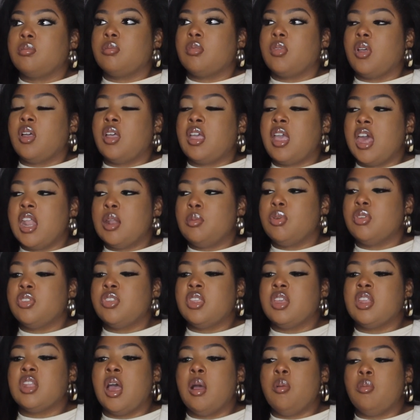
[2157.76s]
accountable and
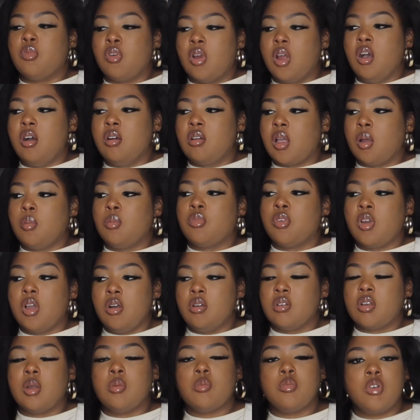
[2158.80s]
saying, "I'm wrong, I'm
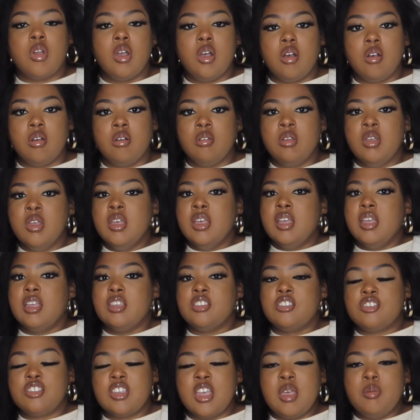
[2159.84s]
wrong, I'm wrong," and
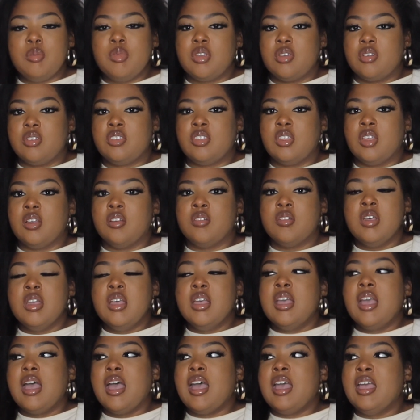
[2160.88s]
shaming yourself. I